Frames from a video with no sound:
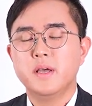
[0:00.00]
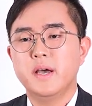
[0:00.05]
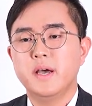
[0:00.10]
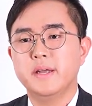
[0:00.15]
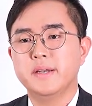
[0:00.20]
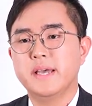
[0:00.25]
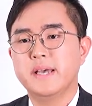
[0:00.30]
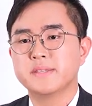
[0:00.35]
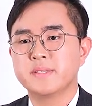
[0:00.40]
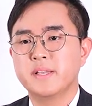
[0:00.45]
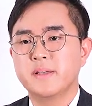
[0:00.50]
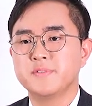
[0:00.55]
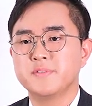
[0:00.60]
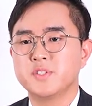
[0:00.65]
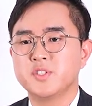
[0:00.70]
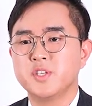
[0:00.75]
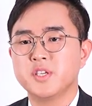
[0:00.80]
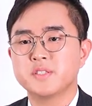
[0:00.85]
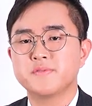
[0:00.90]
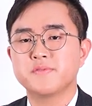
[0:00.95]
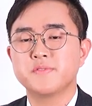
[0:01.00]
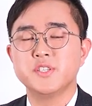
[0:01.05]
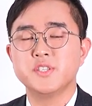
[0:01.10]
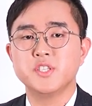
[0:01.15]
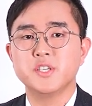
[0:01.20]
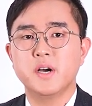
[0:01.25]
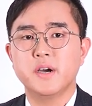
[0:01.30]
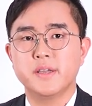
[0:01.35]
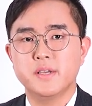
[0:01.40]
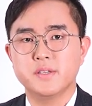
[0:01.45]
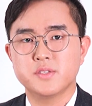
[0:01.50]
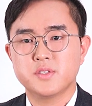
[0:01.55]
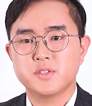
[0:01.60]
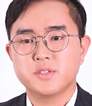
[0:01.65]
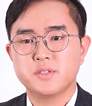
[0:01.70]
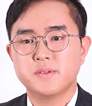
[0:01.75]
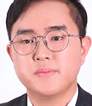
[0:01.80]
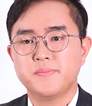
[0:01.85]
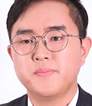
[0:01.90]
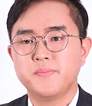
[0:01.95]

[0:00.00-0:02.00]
and SF6-free GIS.